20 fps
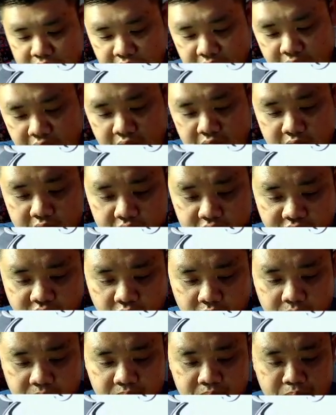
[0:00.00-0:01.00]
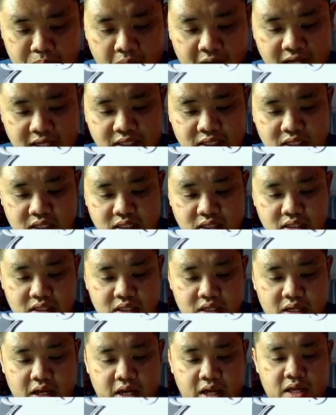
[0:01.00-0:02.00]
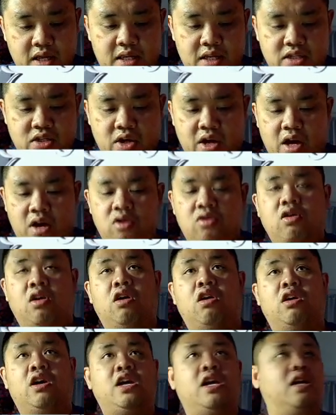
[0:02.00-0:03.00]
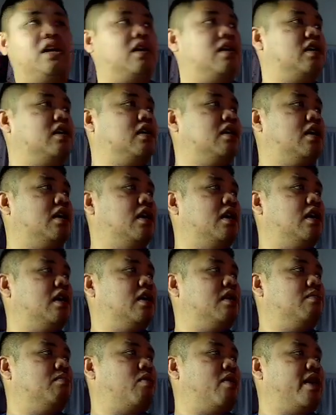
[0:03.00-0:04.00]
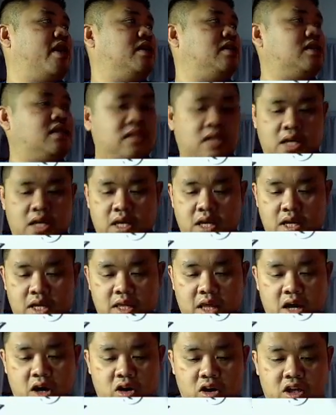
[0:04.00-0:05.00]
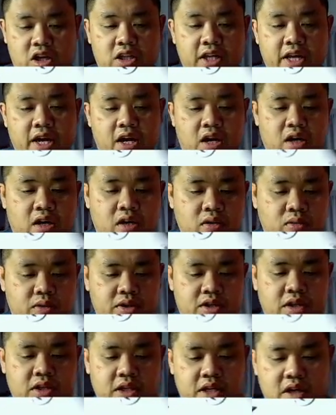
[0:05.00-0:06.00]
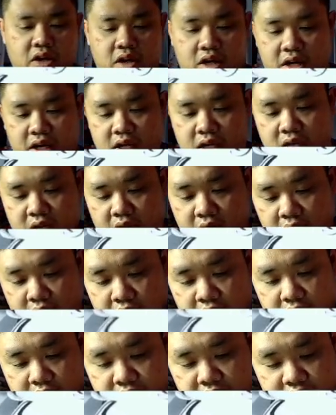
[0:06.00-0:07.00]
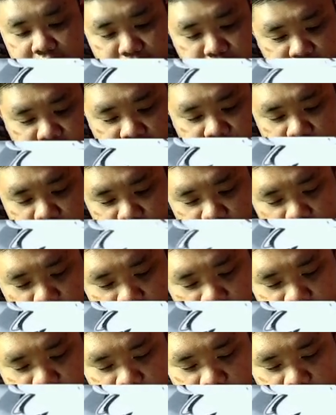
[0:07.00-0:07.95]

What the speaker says: that is from Pisces. And these are alcohol ink brands that are clear with glitter on it. This particular one is